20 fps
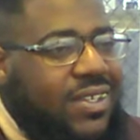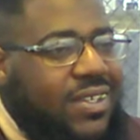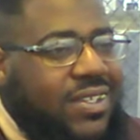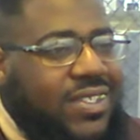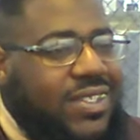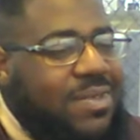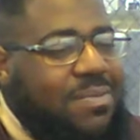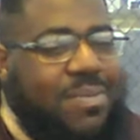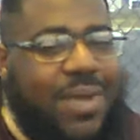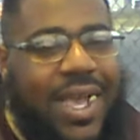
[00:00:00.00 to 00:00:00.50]

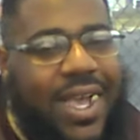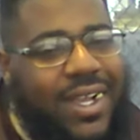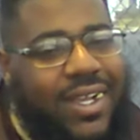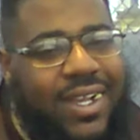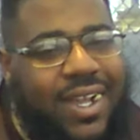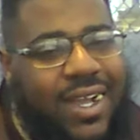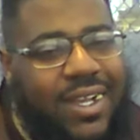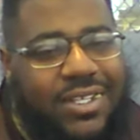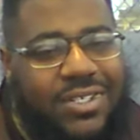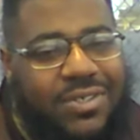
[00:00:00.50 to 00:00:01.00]
it's a bad
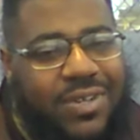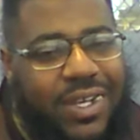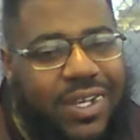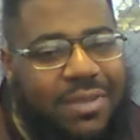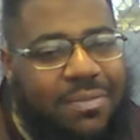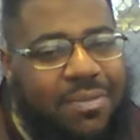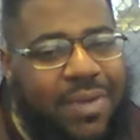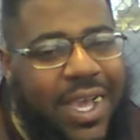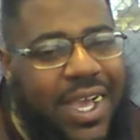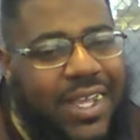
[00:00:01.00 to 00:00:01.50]

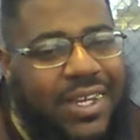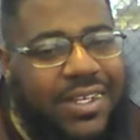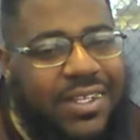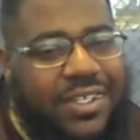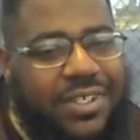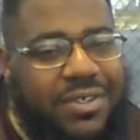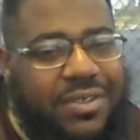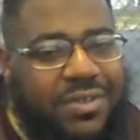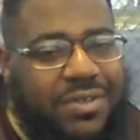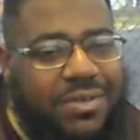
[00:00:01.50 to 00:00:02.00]
contract, bad
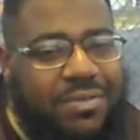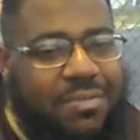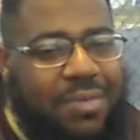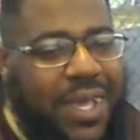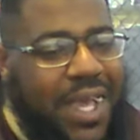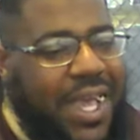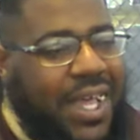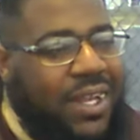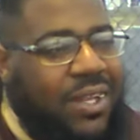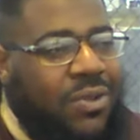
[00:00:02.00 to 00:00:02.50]
deal,
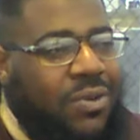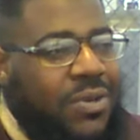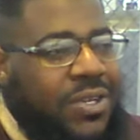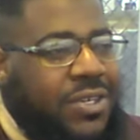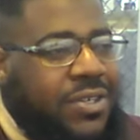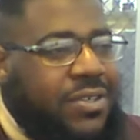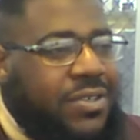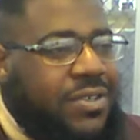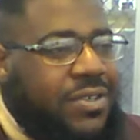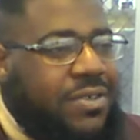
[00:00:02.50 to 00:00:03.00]
bad
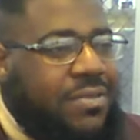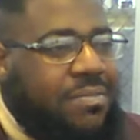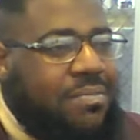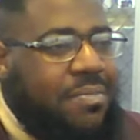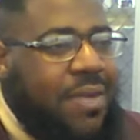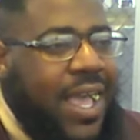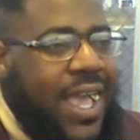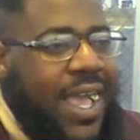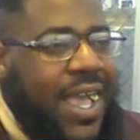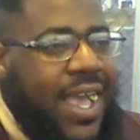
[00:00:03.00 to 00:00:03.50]
lawyer,
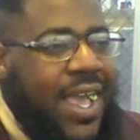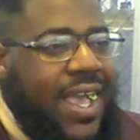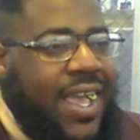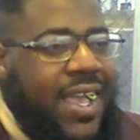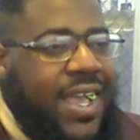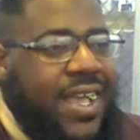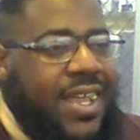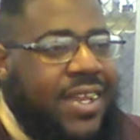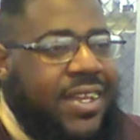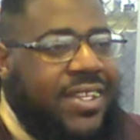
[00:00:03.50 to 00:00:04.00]

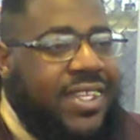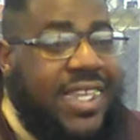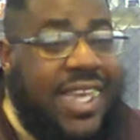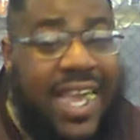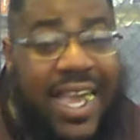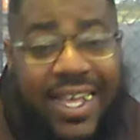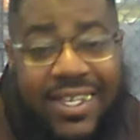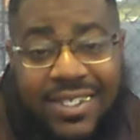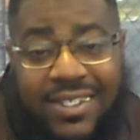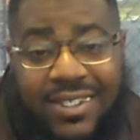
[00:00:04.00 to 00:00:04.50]
bad
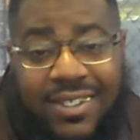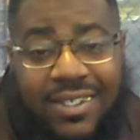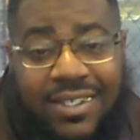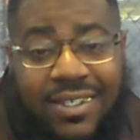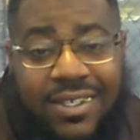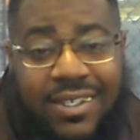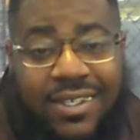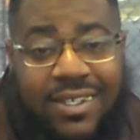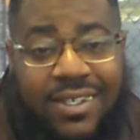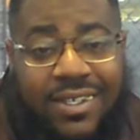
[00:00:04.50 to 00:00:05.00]
guest
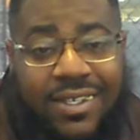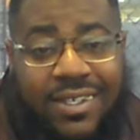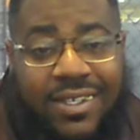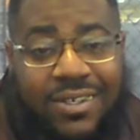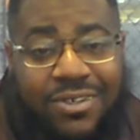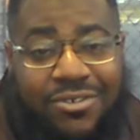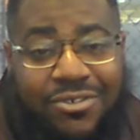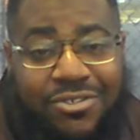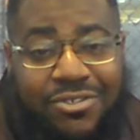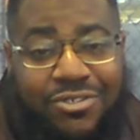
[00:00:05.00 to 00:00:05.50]

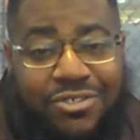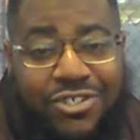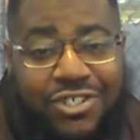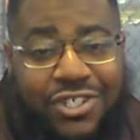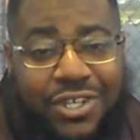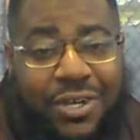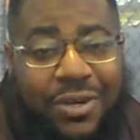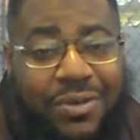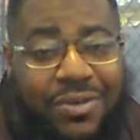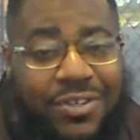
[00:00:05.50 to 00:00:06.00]
on your
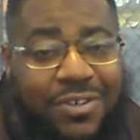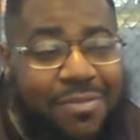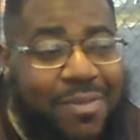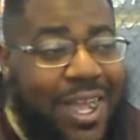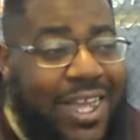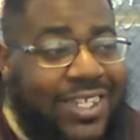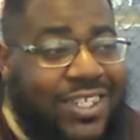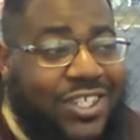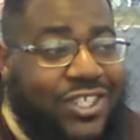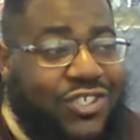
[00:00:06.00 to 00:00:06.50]
show. Your
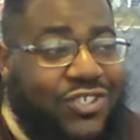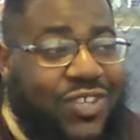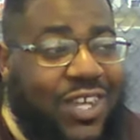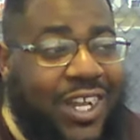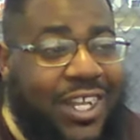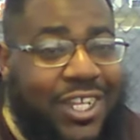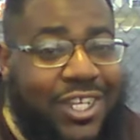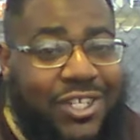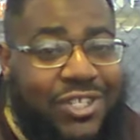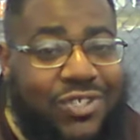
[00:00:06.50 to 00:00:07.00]
master
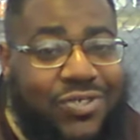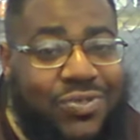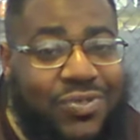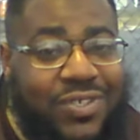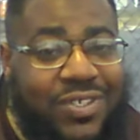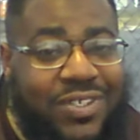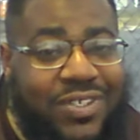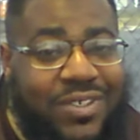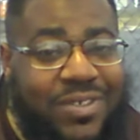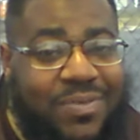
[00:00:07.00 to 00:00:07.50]
trying to get you
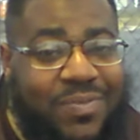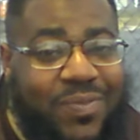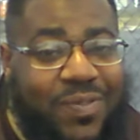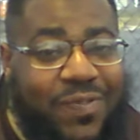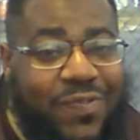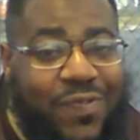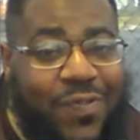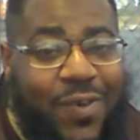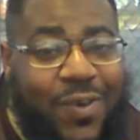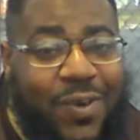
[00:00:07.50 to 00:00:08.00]
to
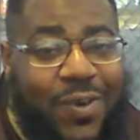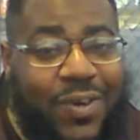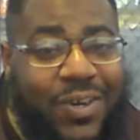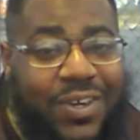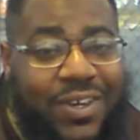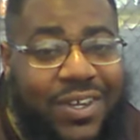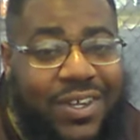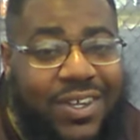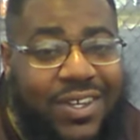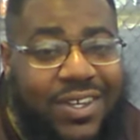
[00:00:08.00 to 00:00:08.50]
refer
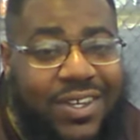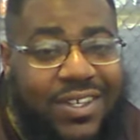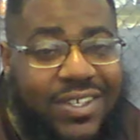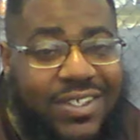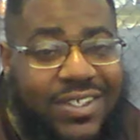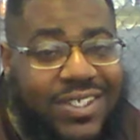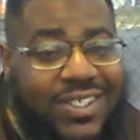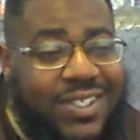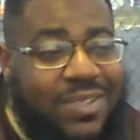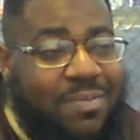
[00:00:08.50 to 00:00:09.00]

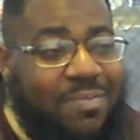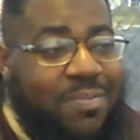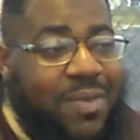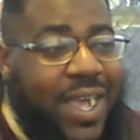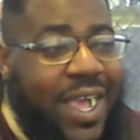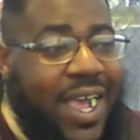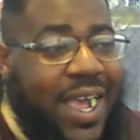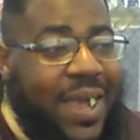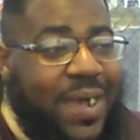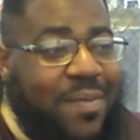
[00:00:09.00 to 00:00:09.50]
it's a
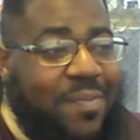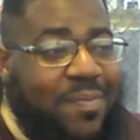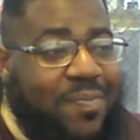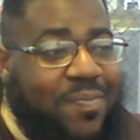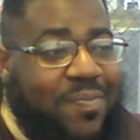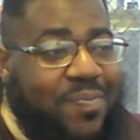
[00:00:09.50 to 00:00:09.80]
bad